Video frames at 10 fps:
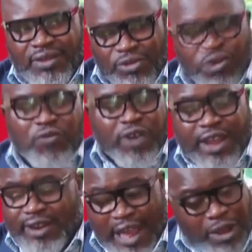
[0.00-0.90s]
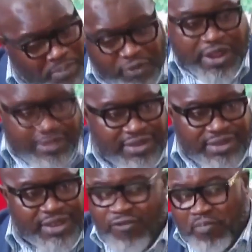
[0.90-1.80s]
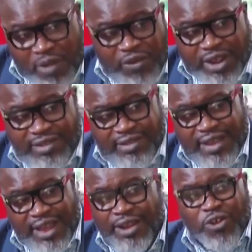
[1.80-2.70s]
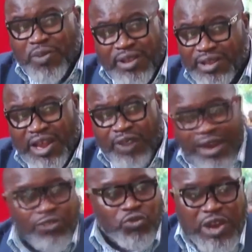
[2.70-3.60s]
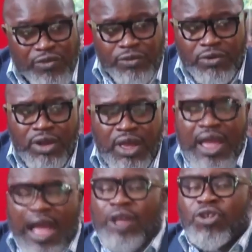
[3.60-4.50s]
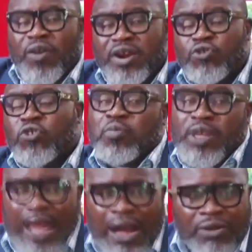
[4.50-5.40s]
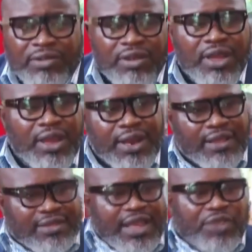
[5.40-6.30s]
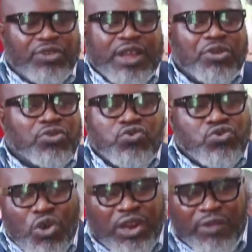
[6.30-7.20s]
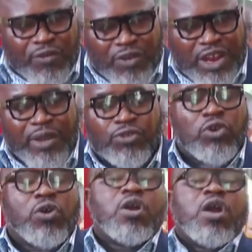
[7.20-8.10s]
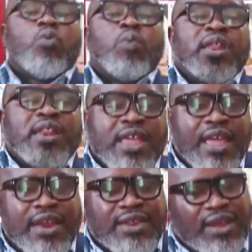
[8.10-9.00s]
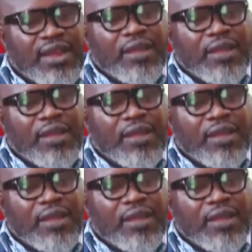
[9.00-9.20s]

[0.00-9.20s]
and don't forget, there are parents. If parents at the community level, at the school level, are not ready to speak out, then CSOs cannot do all the work for them. And so we need